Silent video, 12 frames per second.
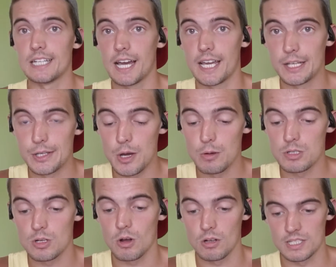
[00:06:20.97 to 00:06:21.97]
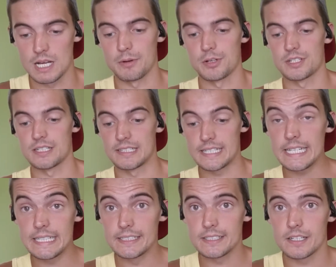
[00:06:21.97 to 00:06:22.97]
diagnosed Alzheimer's
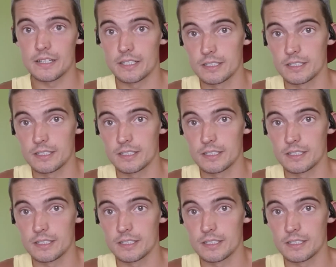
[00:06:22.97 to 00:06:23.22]
disease.